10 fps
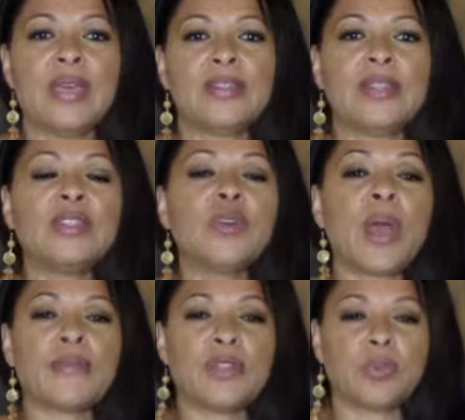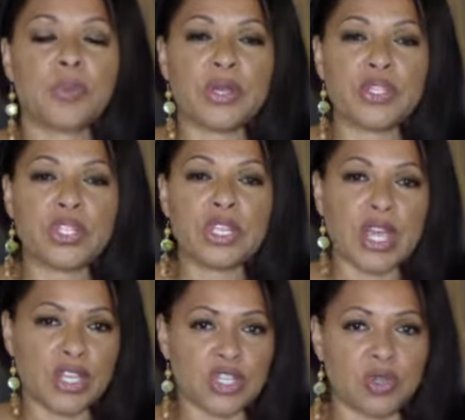Then you have
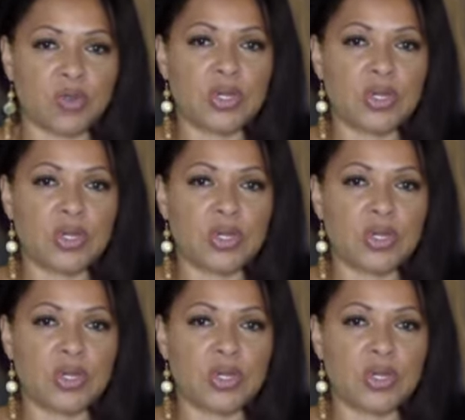depreciation,